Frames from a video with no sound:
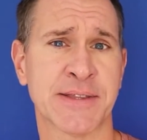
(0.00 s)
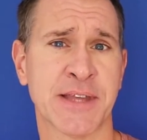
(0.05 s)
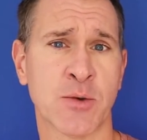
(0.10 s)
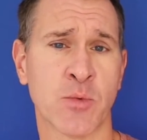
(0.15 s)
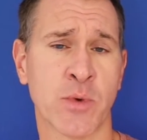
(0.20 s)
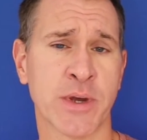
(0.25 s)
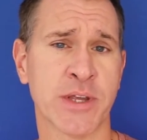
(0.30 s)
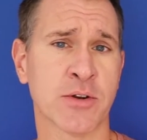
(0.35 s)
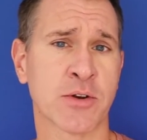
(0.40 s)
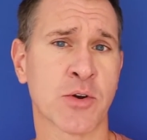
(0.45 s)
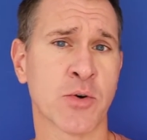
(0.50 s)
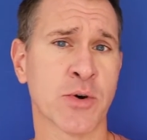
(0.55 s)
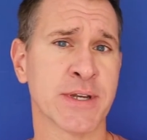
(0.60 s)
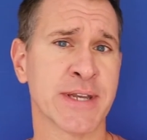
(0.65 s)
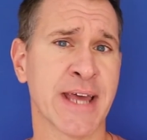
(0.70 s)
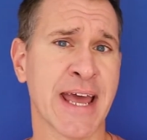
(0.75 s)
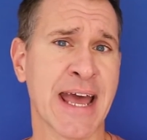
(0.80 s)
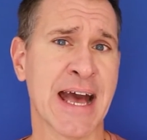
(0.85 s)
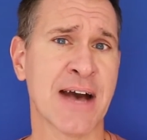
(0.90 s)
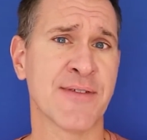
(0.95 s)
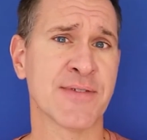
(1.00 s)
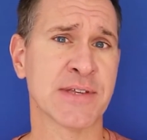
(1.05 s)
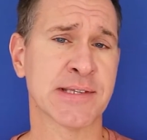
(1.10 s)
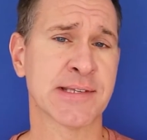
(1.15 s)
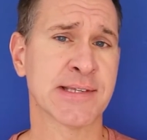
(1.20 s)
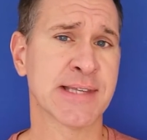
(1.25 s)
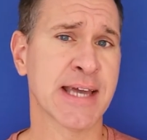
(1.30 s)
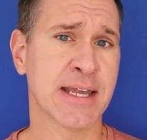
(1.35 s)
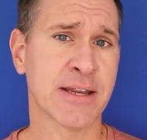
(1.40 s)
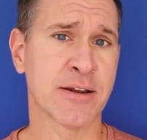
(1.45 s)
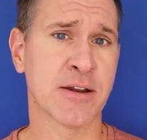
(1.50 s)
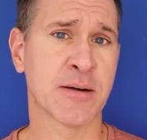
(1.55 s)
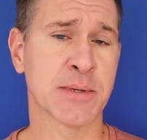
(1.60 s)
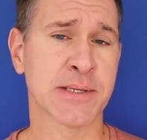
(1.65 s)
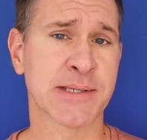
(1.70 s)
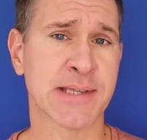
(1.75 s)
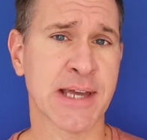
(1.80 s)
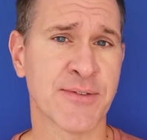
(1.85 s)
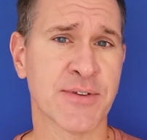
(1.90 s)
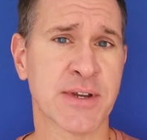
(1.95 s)
then what you're going to have instead in
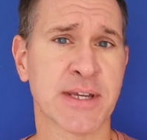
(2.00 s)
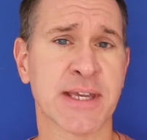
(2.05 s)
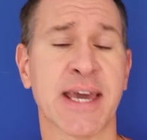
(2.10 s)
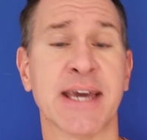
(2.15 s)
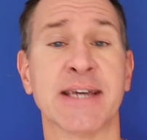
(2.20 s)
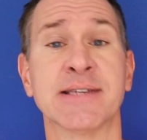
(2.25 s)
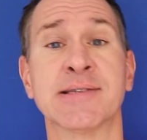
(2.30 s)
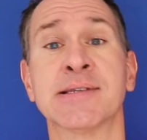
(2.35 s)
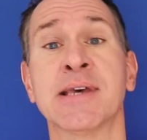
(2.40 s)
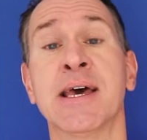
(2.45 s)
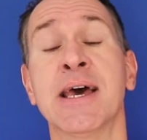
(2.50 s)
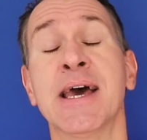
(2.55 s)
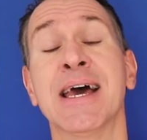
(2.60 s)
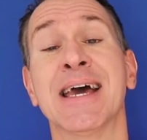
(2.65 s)
almost every case